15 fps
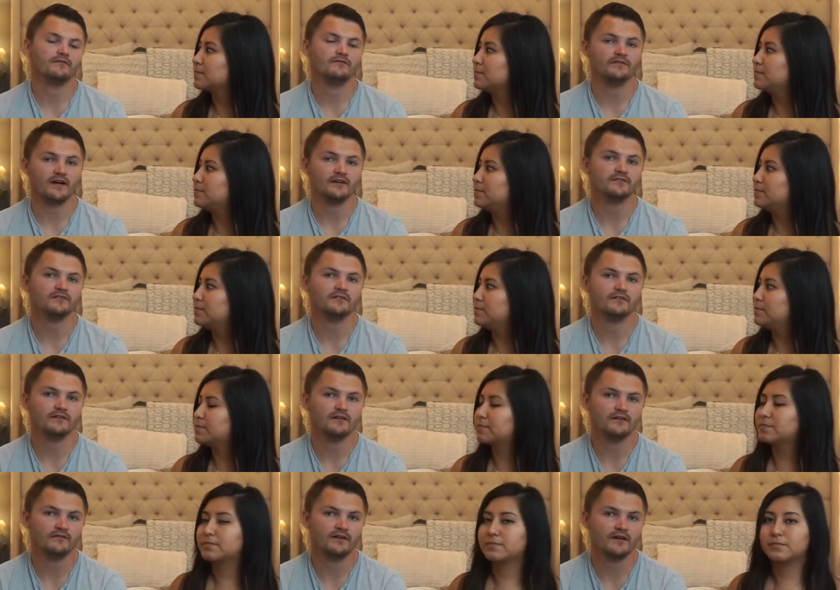Speaker 1: factor
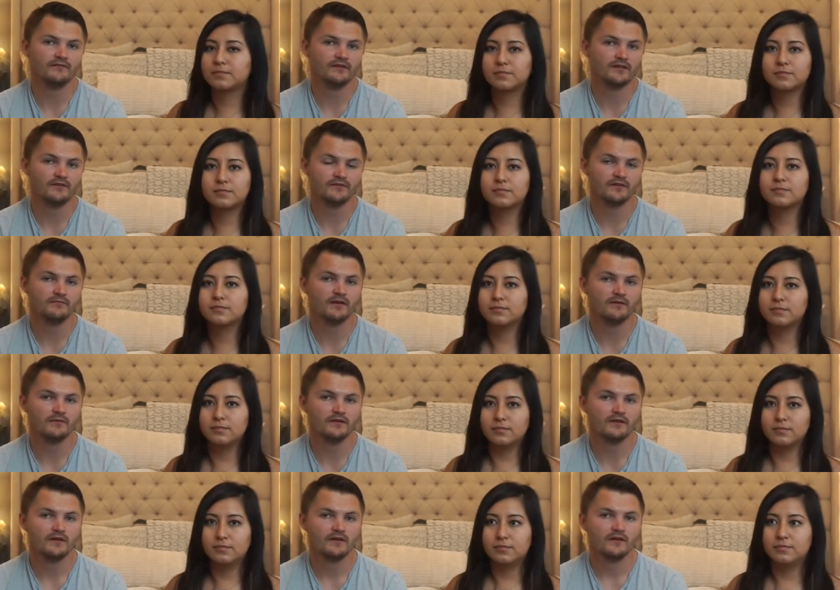of having a healthy baby.
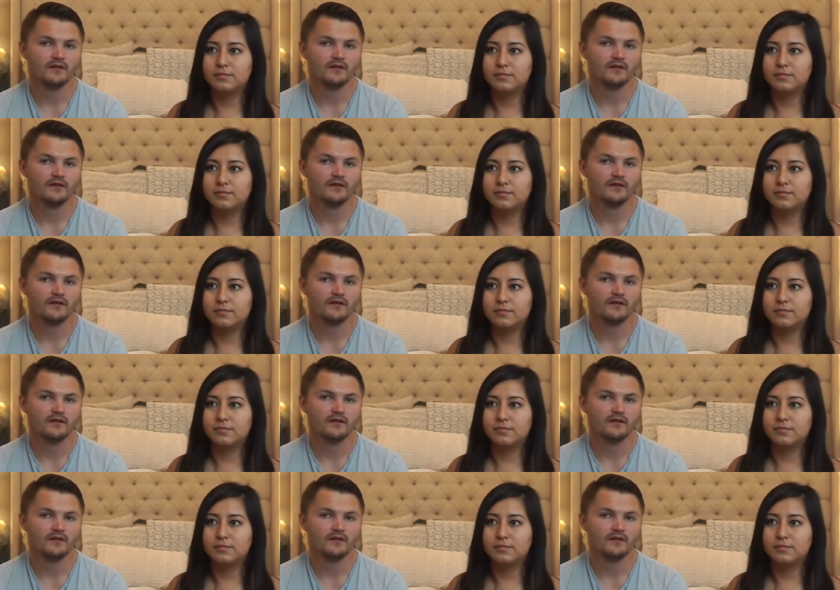